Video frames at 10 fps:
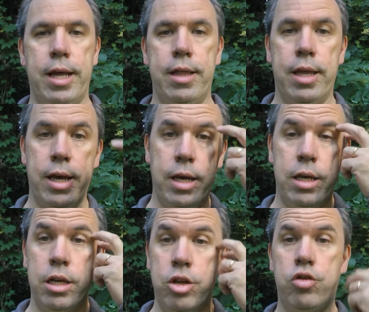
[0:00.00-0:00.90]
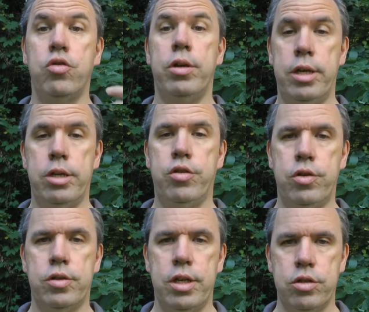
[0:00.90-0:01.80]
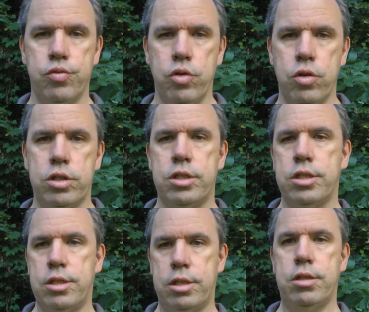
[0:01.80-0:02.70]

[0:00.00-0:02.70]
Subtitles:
and they introduced these rules,